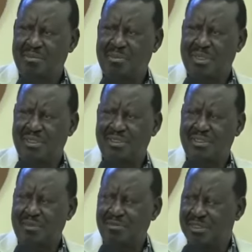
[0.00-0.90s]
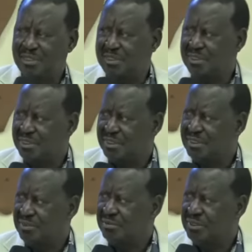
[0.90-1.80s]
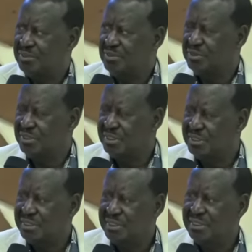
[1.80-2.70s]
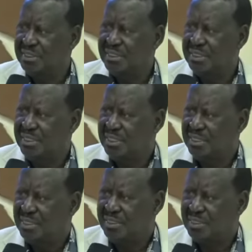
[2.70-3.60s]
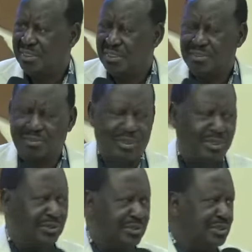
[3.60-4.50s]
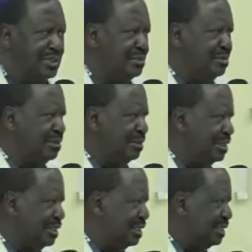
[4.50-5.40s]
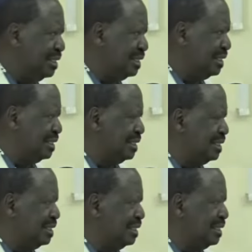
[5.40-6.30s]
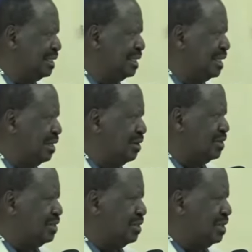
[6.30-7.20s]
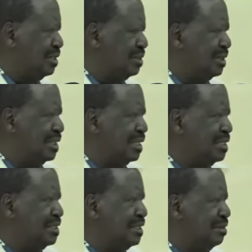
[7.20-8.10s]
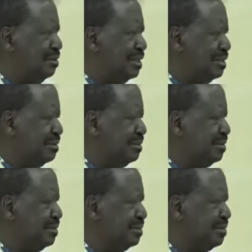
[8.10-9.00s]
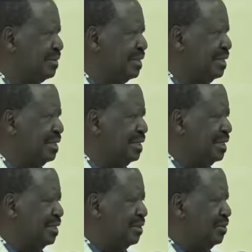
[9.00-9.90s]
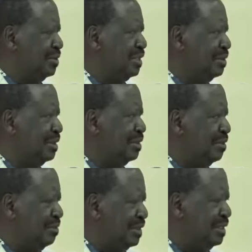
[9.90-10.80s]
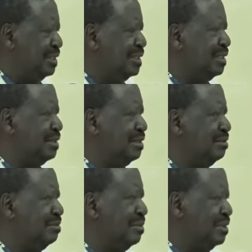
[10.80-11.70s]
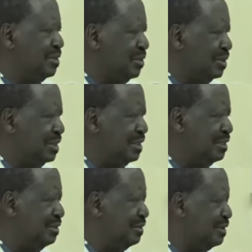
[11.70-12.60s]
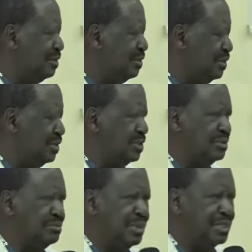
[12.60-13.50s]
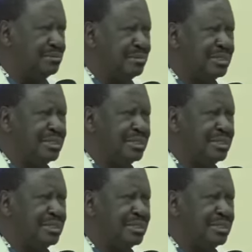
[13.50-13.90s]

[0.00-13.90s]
by the summit of HETO of states are not implemented. I was talking to the current chairman who is actually complaining that majority of resolutions passed